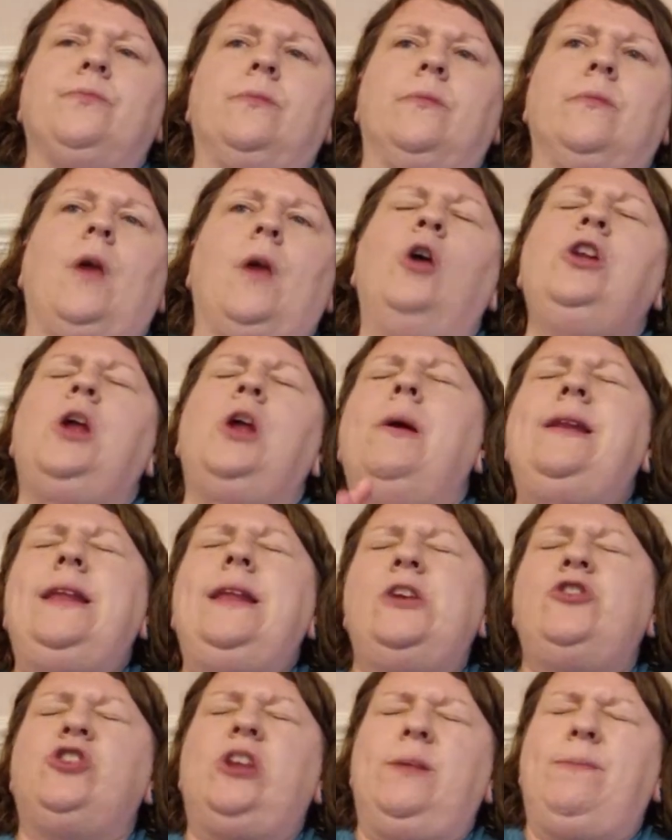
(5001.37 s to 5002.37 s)
I know
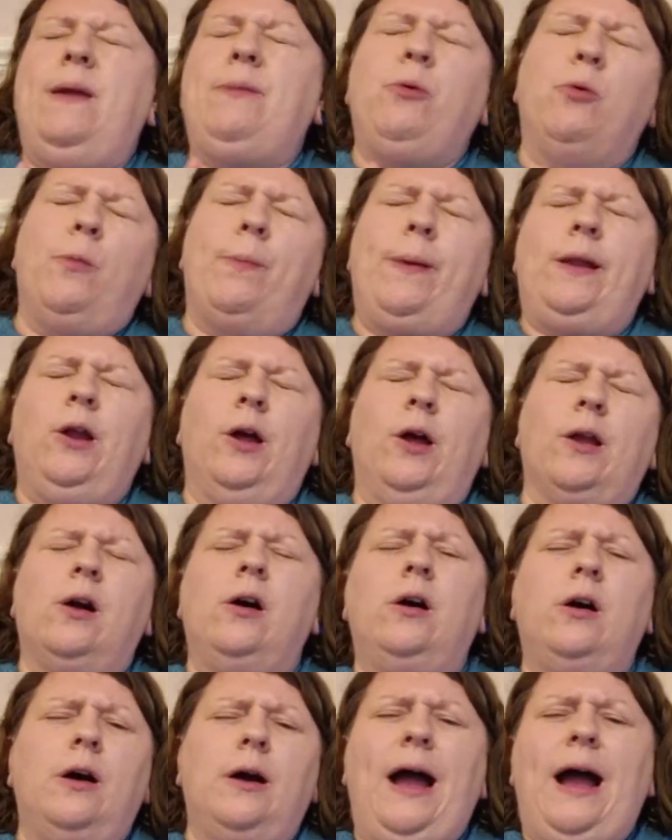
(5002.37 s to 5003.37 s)
initially people were a bit like,
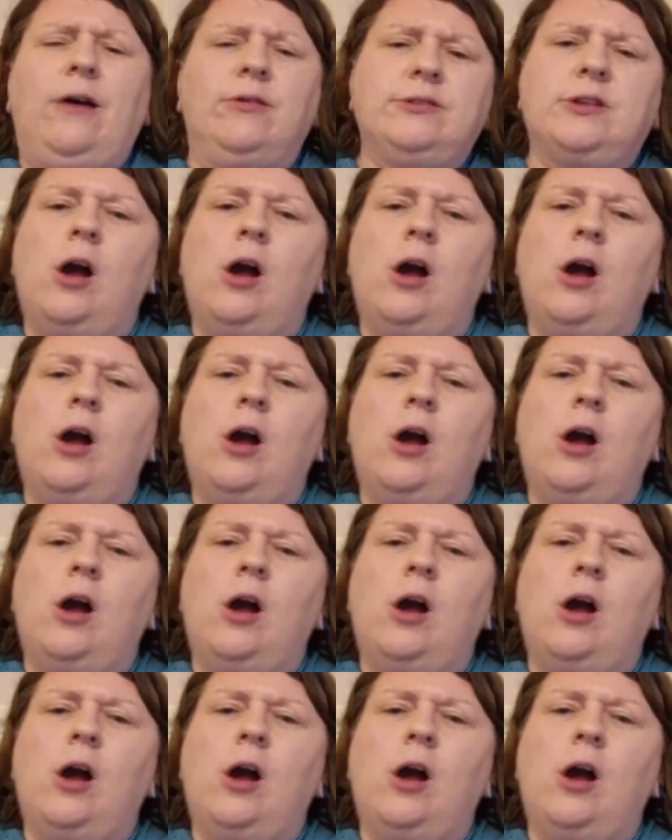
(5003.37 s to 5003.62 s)
oh, how's